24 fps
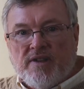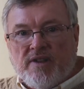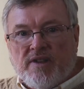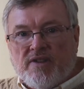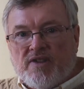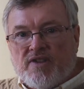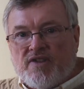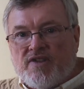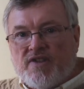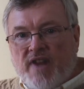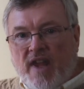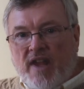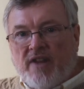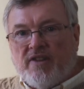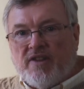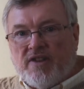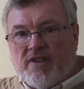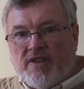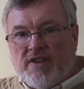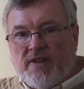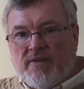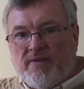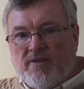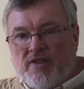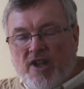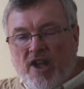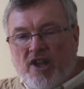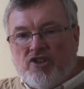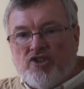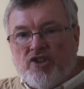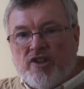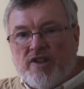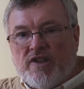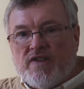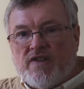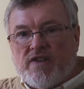The standard
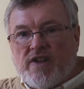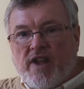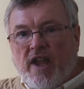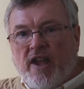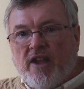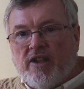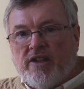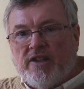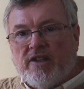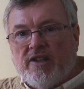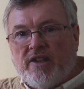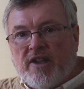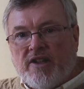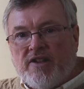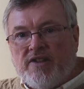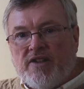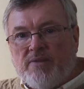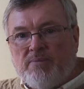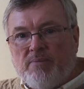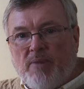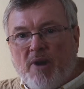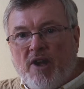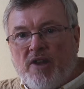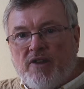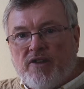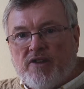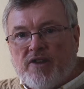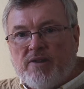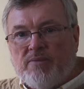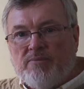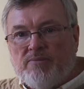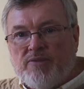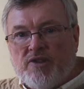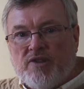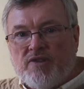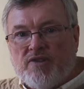deviation is calculated by the
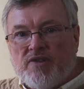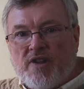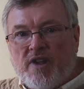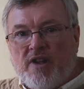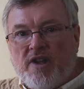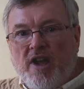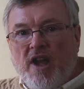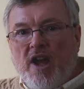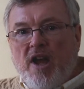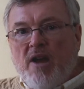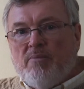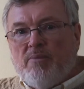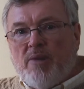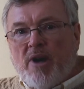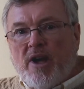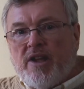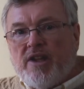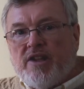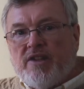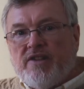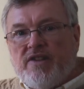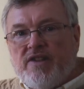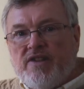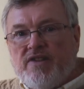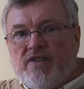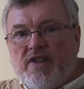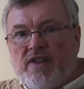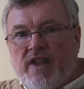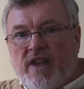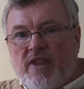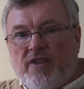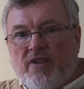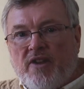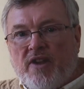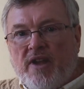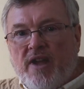computer by adding
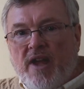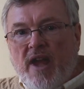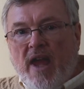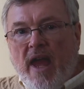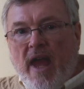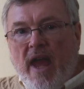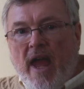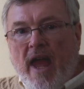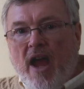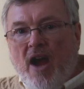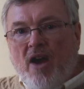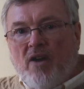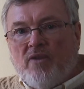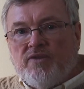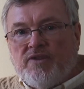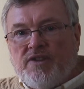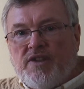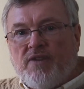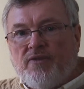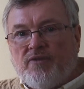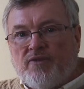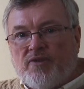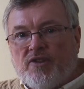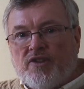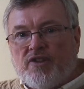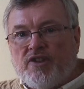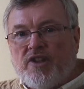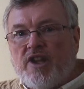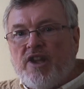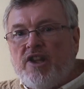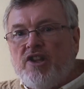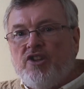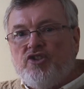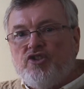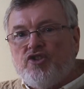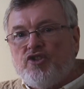together how different
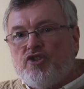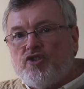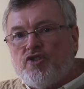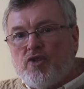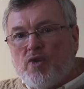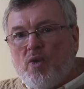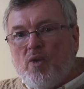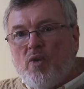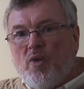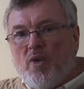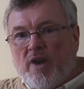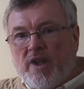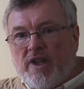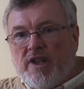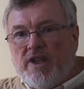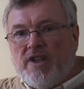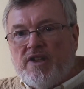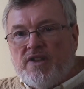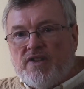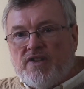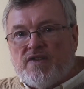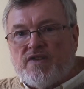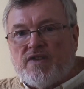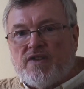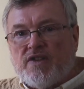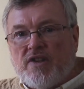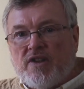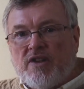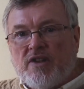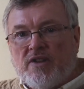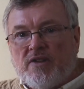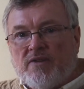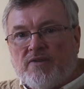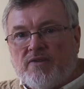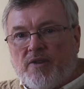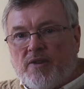each score is
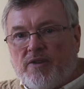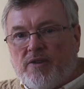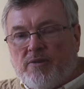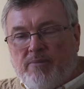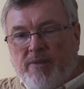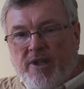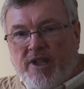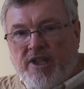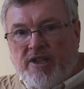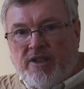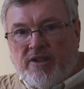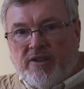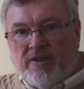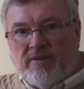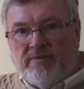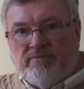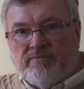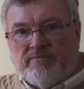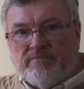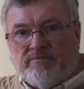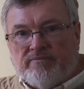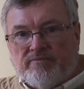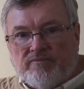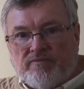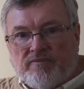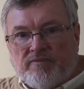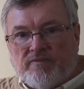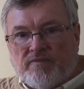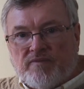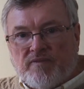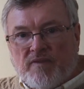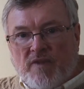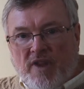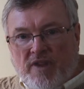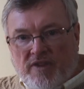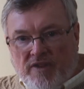from the mean,
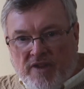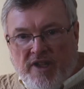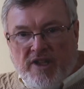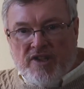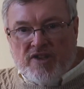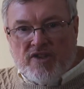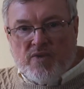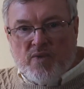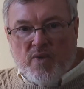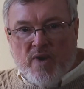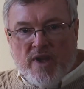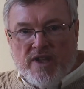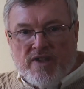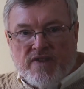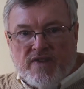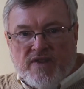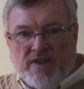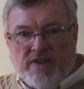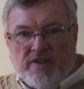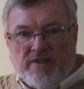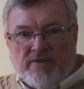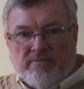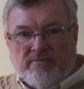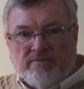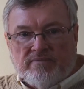and then it squares it.